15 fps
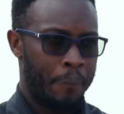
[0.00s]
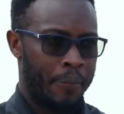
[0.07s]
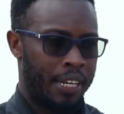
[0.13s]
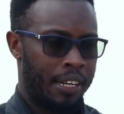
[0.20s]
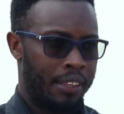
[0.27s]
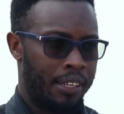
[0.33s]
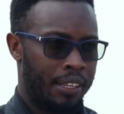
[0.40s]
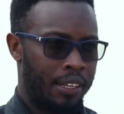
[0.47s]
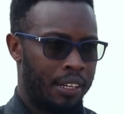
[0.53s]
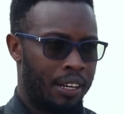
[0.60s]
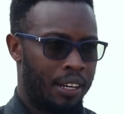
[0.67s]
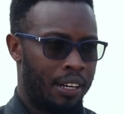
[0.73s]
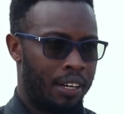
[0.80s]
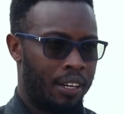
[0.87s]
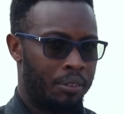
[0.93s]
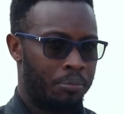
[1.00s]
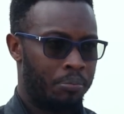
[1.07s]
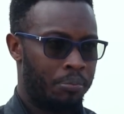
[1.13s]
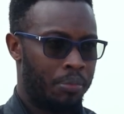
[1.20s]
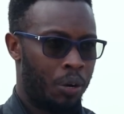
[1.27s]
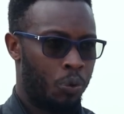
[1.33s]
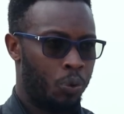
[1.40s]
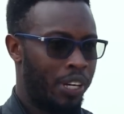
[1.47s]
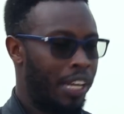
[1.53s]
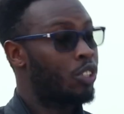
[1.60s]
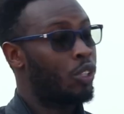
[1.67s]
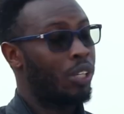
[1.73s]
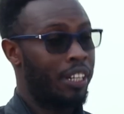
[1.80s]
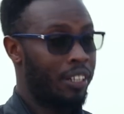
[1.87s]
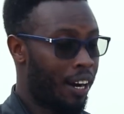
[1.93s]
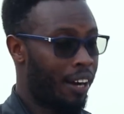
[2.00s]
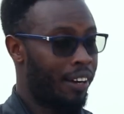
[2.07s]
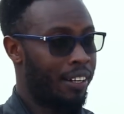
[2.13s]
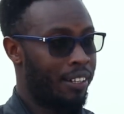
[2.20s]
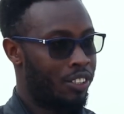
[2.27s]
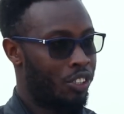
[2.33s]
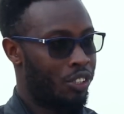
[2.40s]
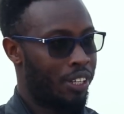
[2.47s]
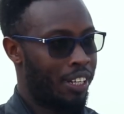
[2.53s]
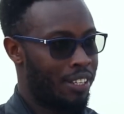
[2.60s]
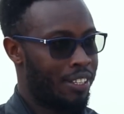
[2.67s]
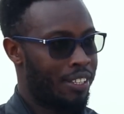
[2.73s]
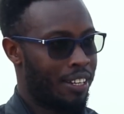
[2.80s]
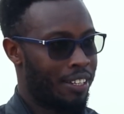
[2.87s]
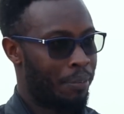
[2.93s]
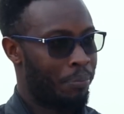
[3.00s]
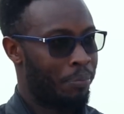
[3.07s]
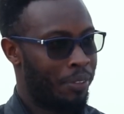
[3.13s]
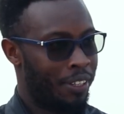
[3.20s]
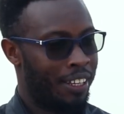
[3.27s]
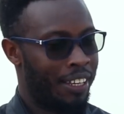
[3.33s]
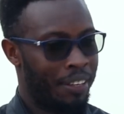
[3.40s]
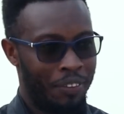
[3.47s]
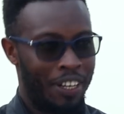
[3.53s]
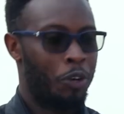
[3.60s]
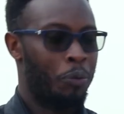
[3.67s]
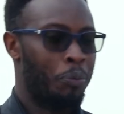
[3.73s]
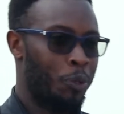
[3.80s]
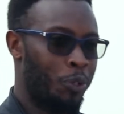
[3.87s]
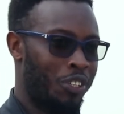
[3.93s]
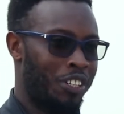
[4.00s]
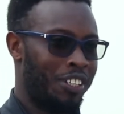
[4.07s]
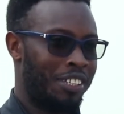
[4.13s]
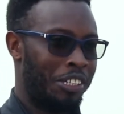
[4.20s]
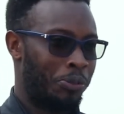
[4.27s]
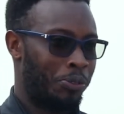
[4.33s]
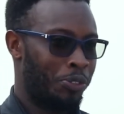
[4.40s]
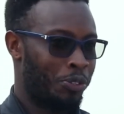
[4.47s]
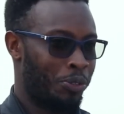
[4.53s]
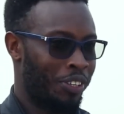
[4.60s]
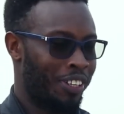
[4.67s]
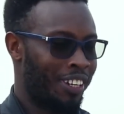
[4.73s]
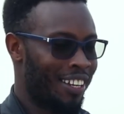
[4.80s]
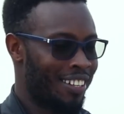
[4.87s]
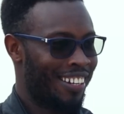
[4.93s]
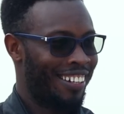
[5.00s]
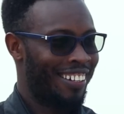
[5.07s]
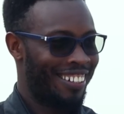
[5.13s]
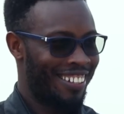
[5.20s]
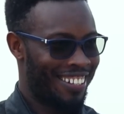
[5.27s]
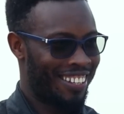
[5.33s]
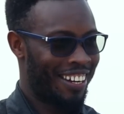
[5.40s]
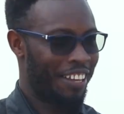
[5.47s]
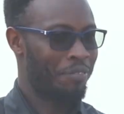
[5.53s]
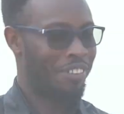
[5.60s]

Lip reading: And I think I would actually encourage any startup given an opportunity to join accelerators like